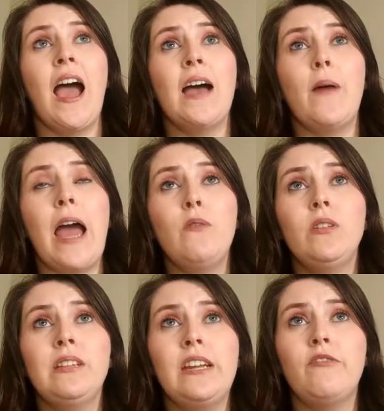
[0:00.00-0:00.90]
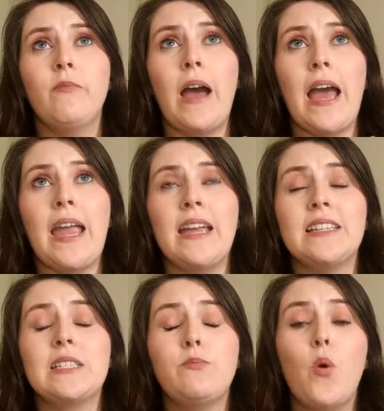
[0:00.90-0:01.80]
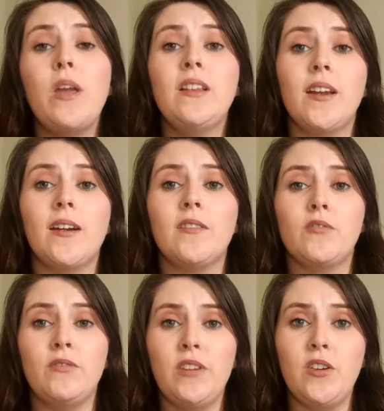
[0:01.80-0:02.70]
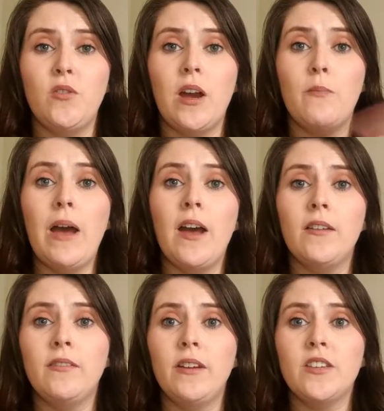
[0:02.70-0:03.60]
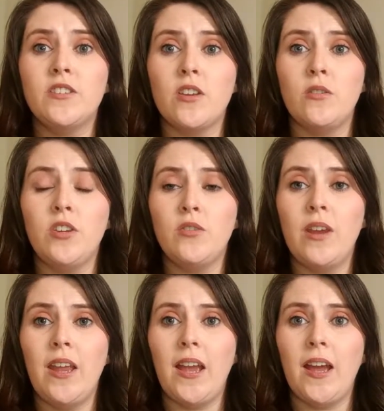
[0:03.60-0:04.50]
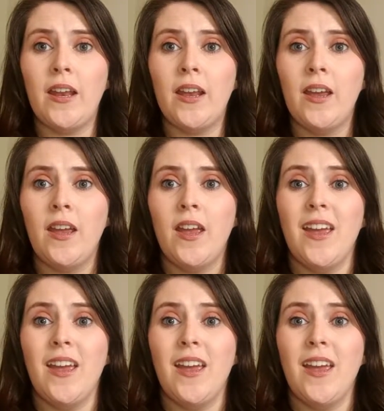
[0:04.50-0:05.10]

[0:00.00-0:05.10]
um, I will leave my spoiler review above so you can.